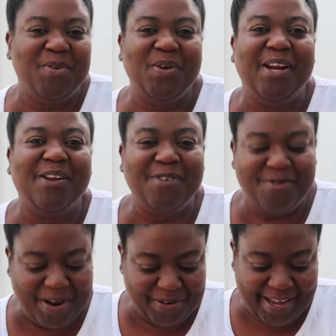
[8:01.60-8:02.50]
You'll love it
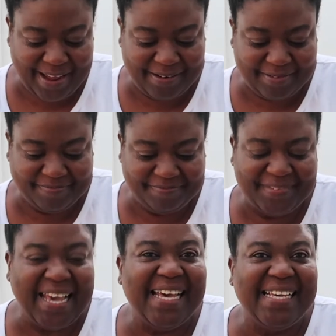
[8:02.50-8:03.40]
around here.
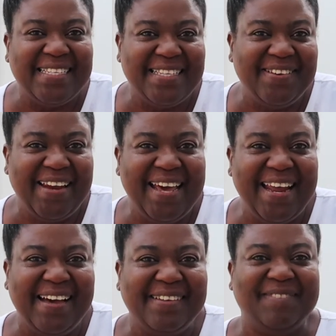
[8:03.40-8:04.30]
See you later.